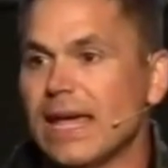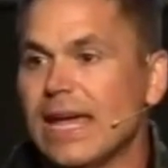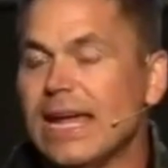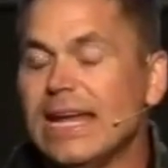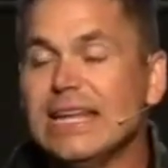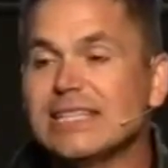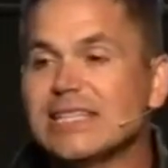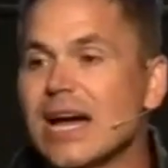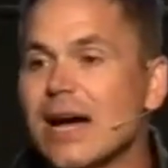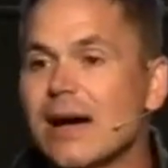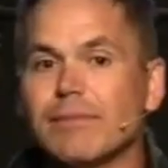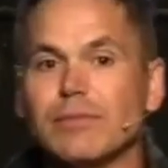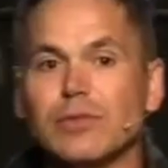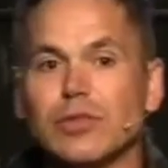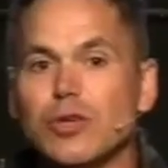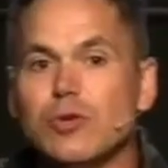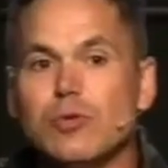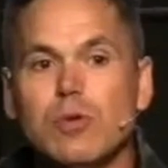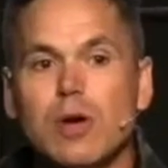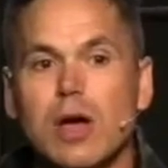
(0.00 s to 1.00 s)

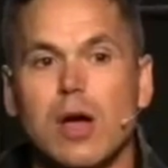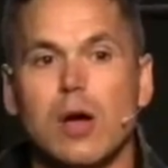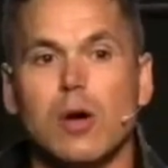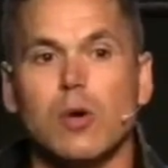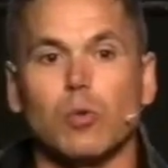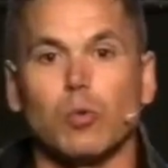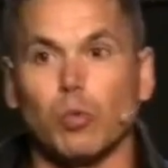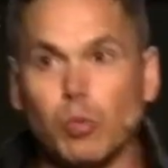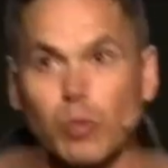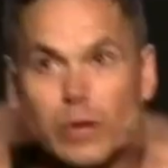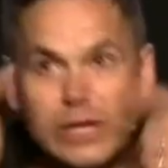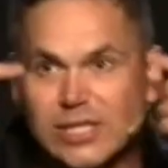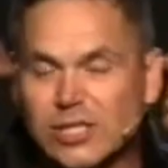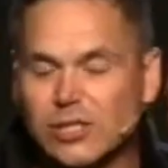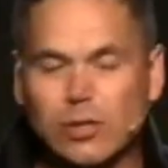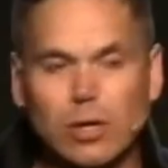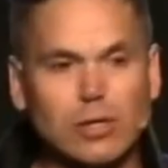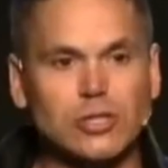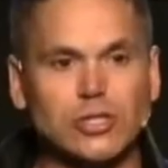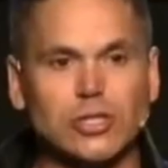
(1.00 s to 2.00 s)
Anytime you
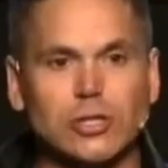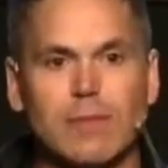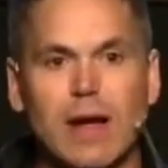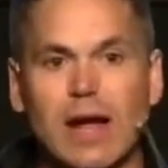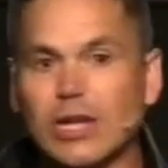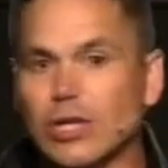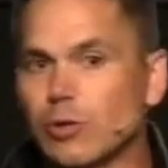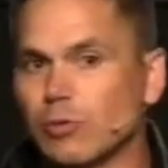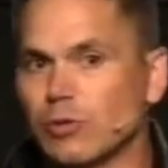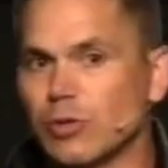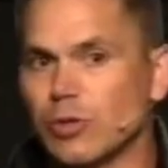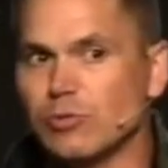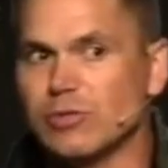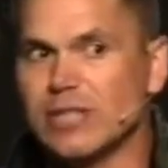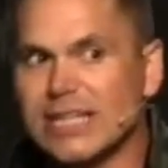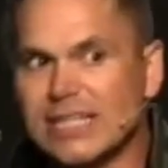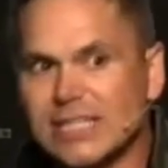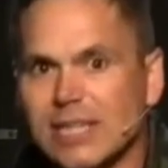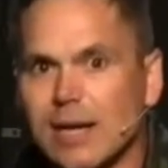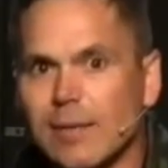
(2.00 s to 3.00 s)
restart your mind, you, you
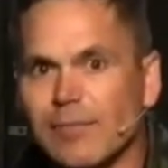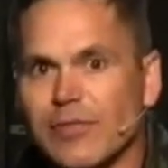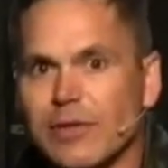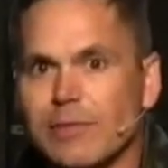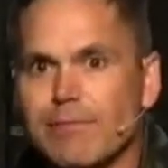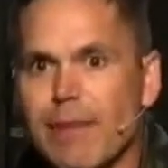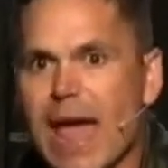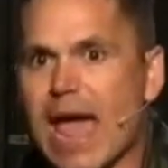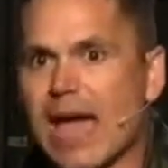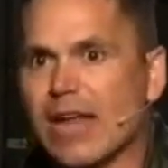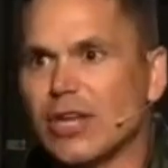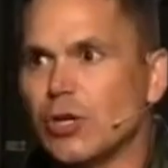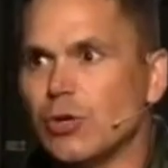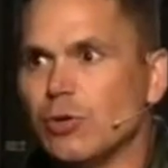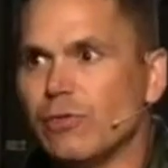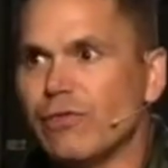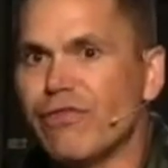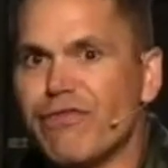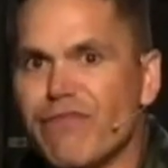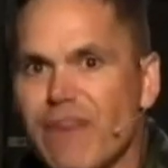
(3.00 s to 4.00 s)
did something bad,
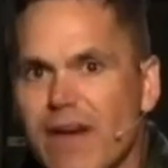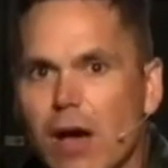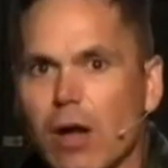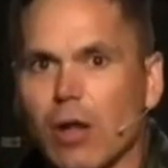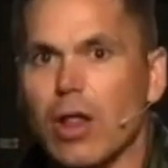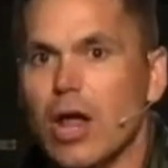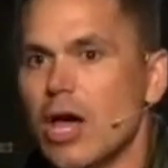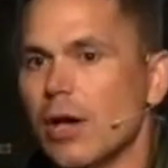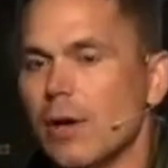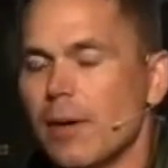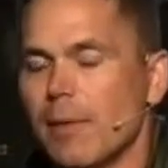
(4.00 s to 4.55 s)
you fell,